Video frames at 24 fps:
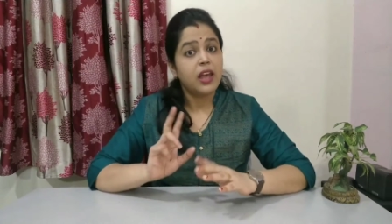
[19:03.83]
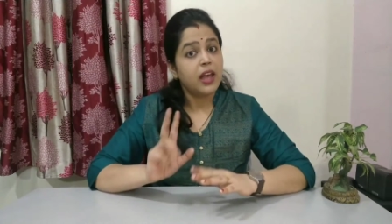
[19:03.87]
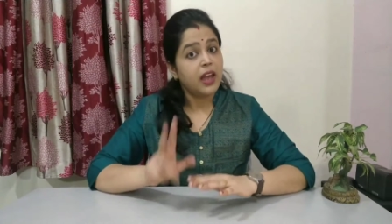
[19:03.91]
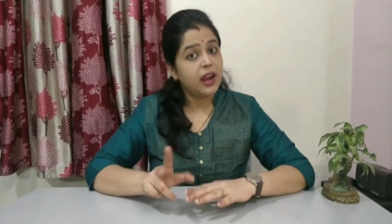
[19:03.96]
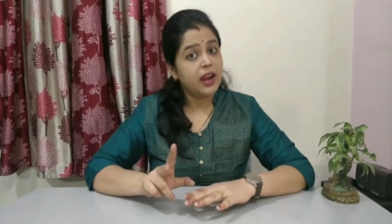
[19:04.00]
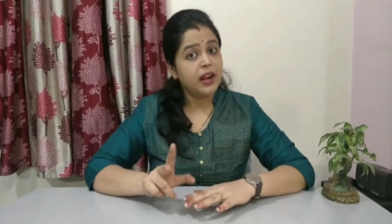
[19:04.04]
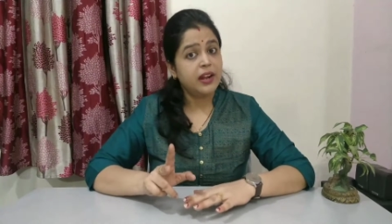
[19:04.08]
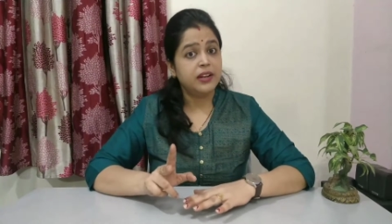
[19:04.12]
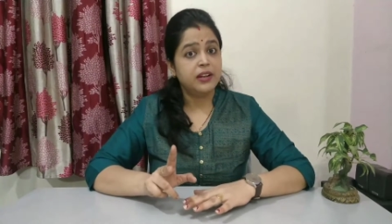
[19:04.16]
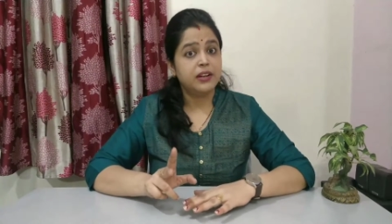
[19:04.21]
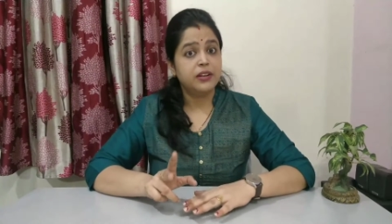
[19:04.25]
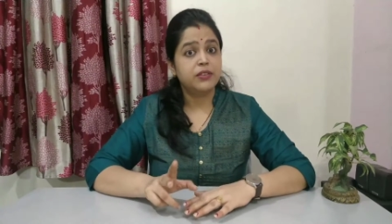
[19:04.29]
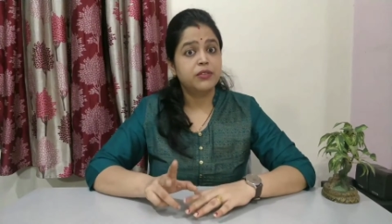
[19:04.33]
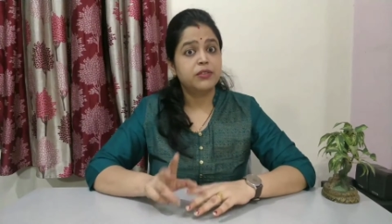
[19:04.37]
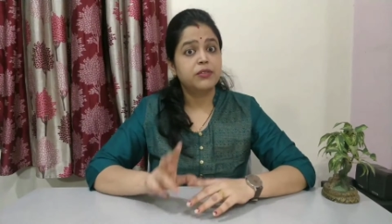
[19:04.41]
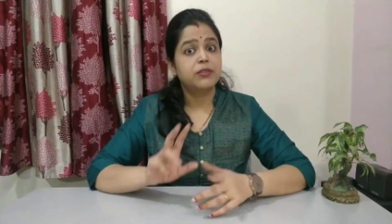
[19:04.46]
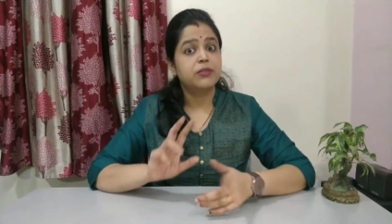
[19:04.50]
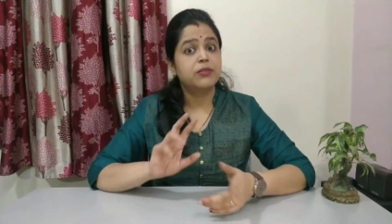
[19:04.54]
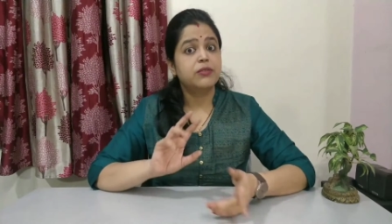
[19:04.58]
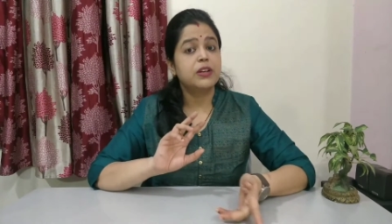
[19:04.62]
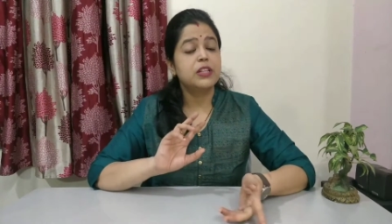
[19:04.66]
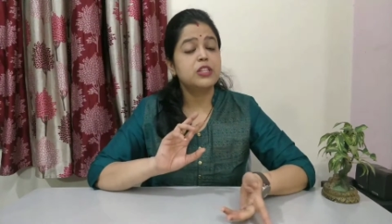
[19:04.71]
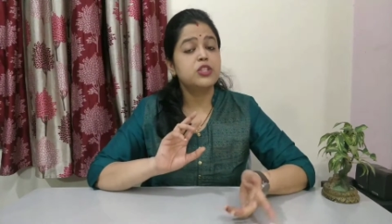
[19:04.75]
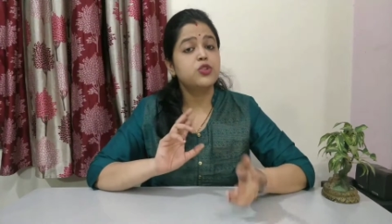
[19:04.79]
and
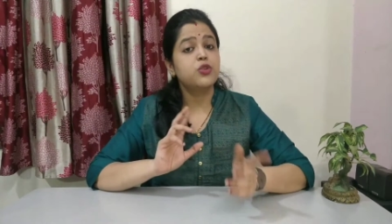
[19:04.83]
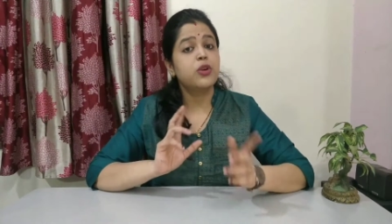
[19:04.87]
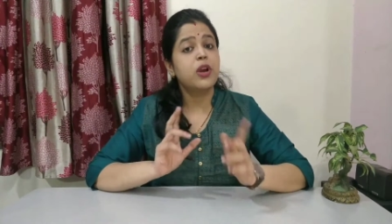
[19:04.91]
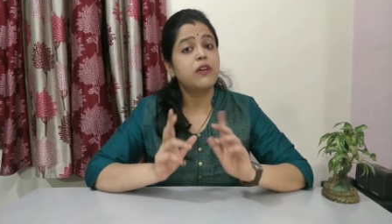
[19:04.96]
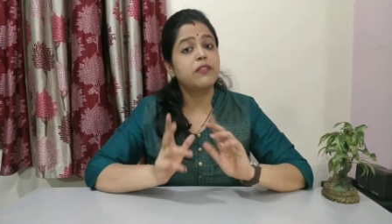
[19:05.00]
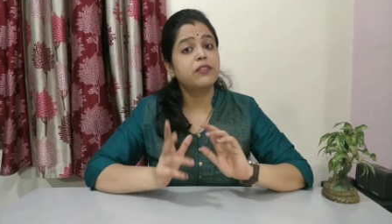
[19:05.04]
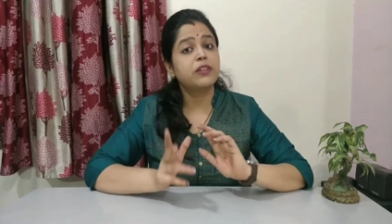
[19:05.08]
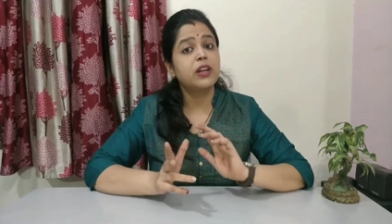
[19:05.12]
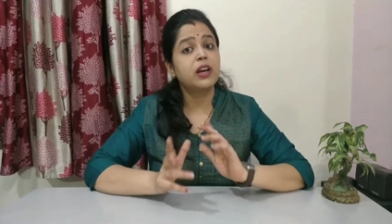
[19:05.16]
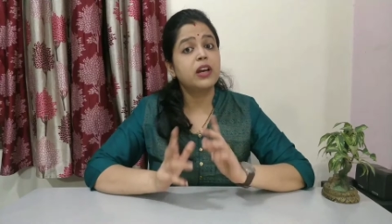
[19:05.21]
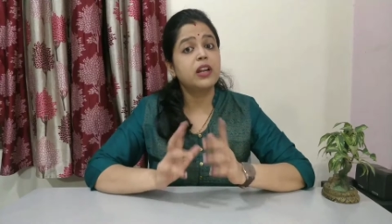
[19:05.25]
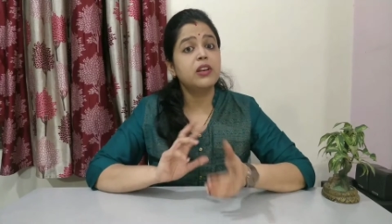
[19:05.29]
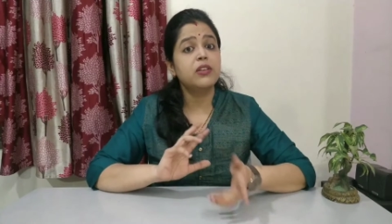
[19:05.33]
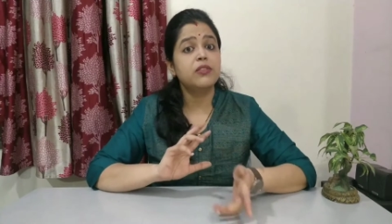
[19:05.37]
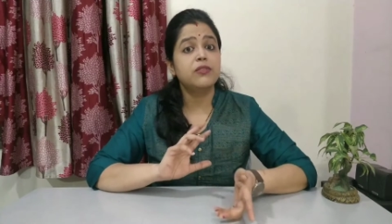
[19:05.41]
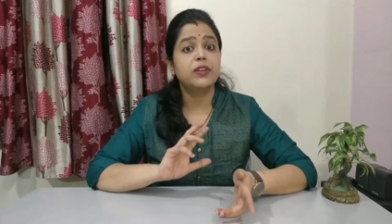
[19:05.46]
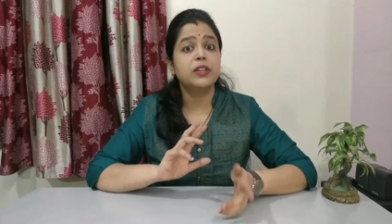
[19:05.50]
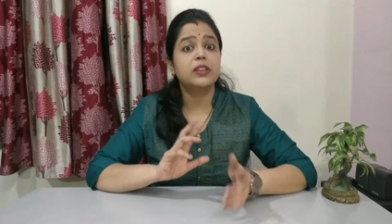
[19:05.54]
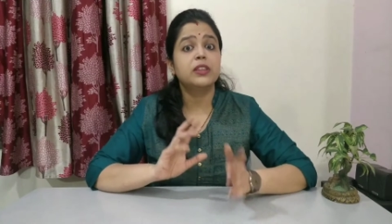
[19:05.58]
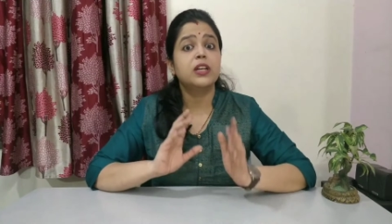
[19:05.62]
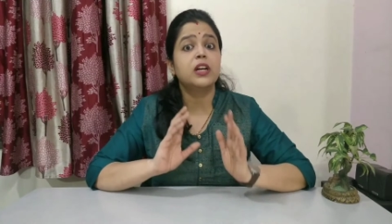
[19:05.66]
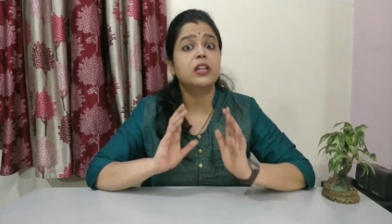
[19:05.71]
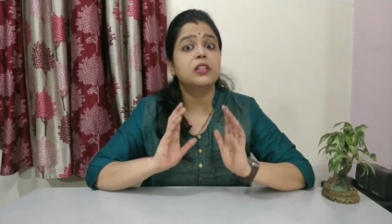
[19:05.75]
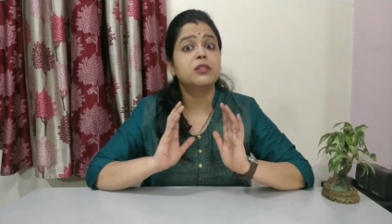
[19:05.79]
once you have done
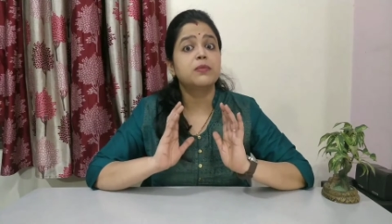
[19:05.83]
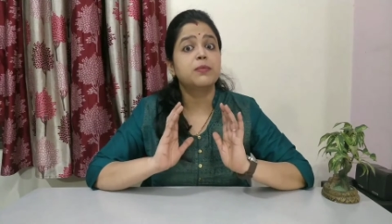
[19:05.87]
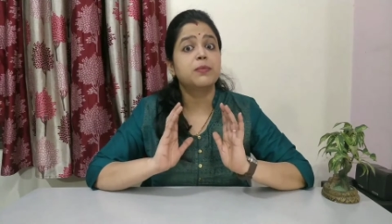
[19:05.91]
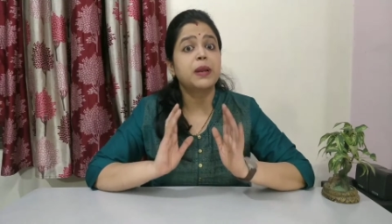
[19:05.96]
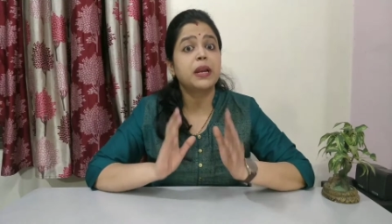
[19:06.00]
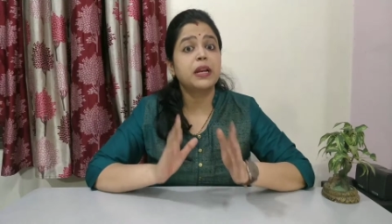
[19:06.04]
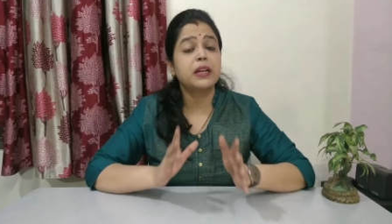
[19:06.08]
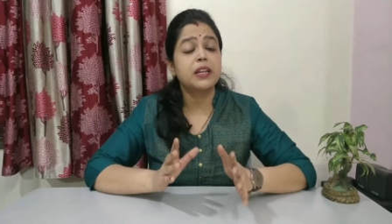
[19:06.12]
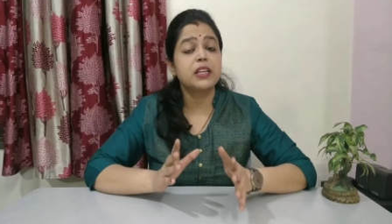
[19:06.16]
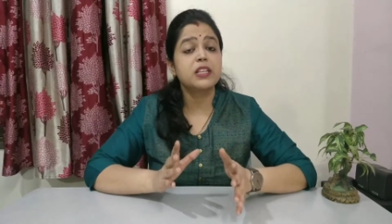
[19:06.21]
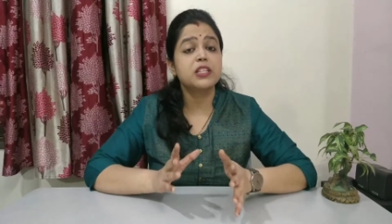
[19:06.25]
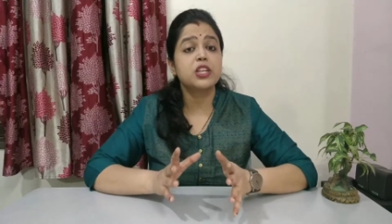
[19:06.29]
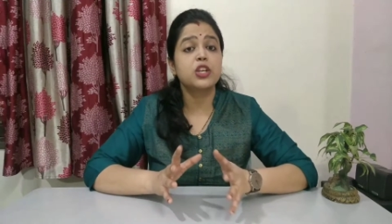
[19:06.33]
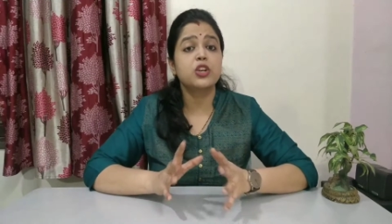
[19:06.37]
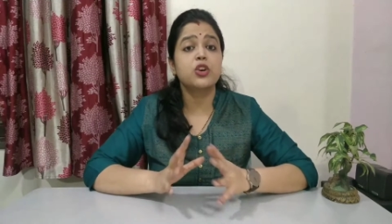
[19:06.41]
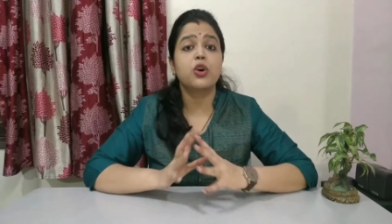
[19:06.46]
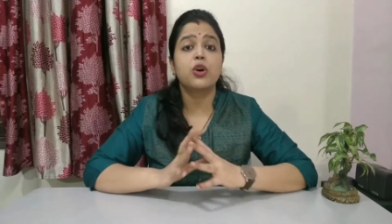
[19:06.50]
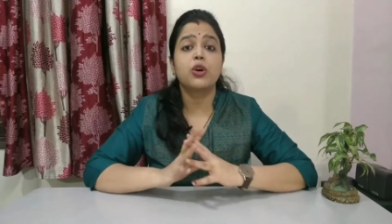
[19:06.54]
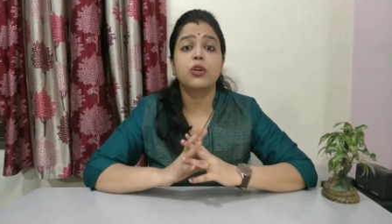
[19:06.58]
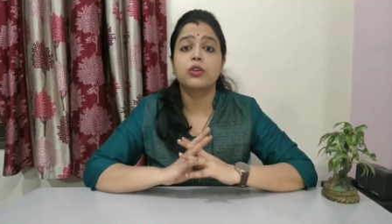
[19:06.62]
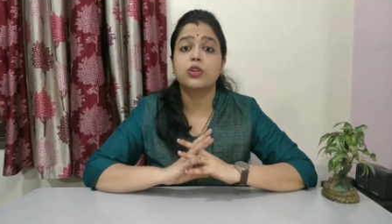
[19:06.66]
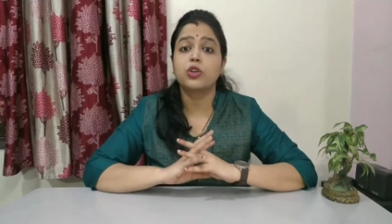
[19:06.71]
with the practicing